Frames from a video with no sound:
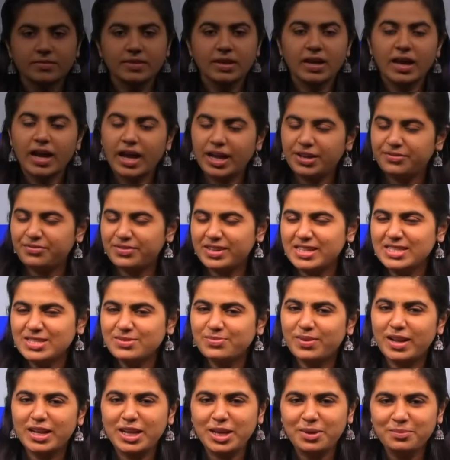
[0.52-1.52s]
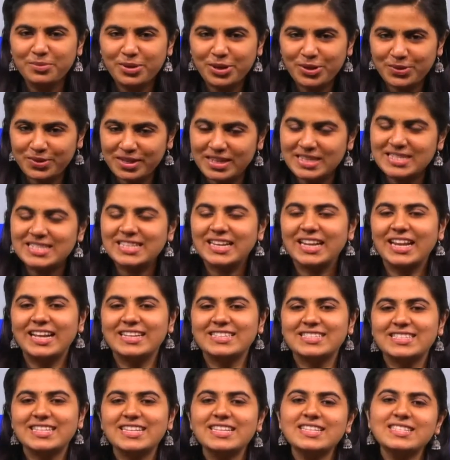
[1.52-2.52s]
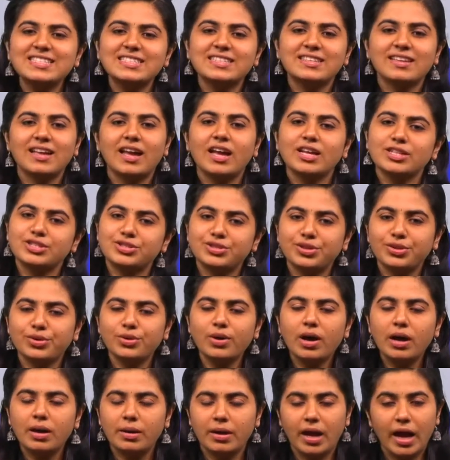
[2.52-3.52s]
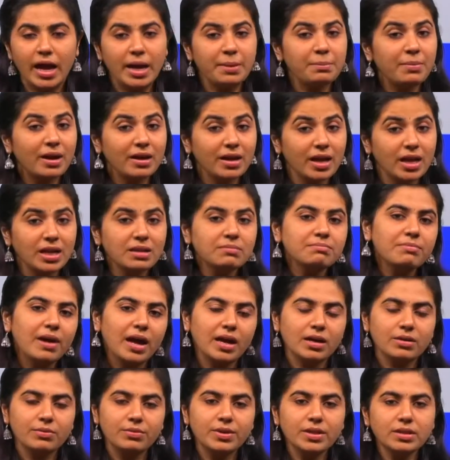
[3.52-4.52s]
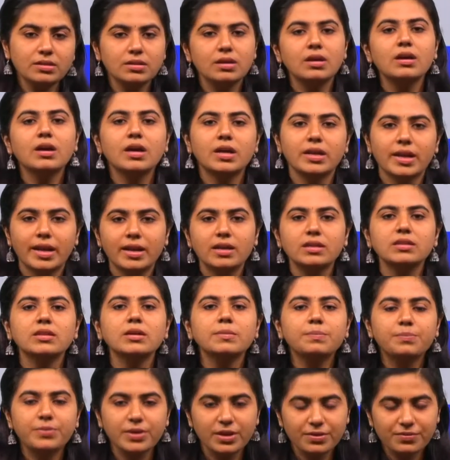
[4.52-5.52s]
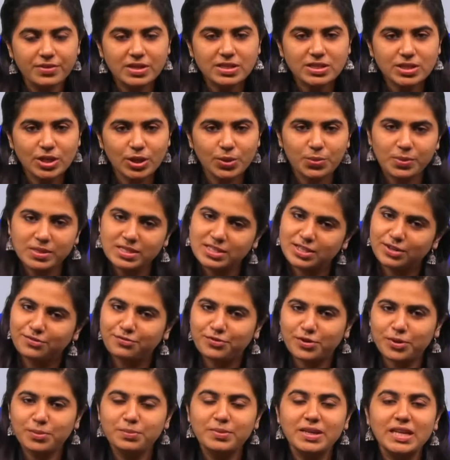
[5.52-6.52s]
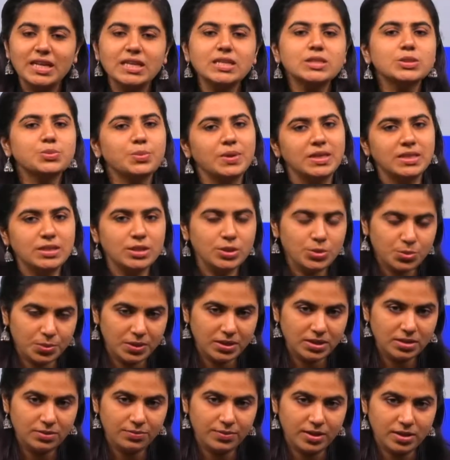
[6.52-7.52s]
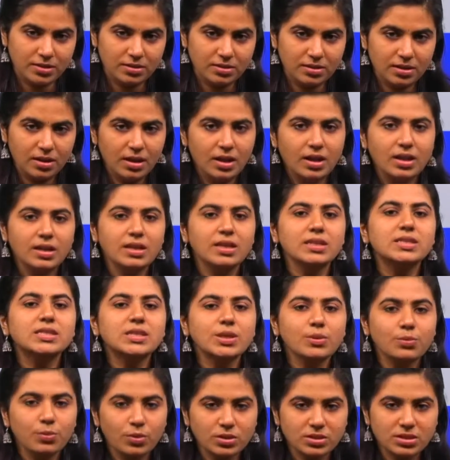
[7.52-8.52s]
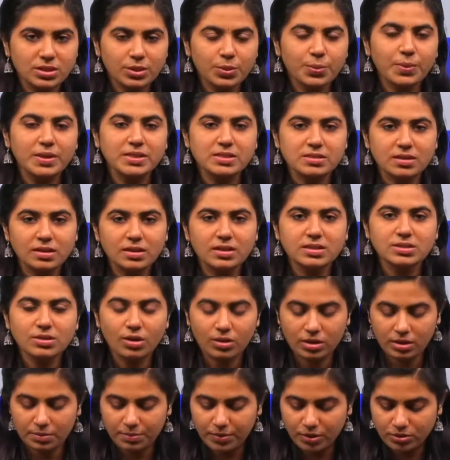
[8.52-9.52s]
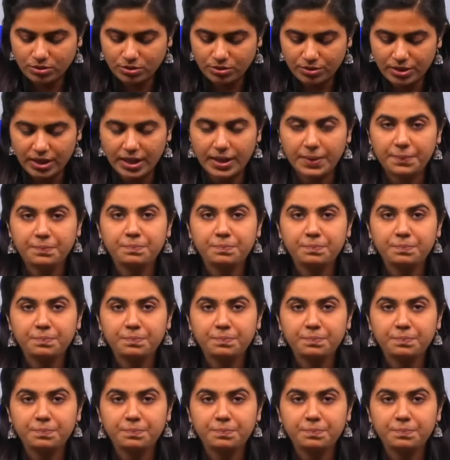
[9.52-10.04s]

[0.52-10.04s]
Hi friends, welcome to UNS classes. As you know, I am again back with another previous year question from NEET 2021. Let's see what the question is all about today.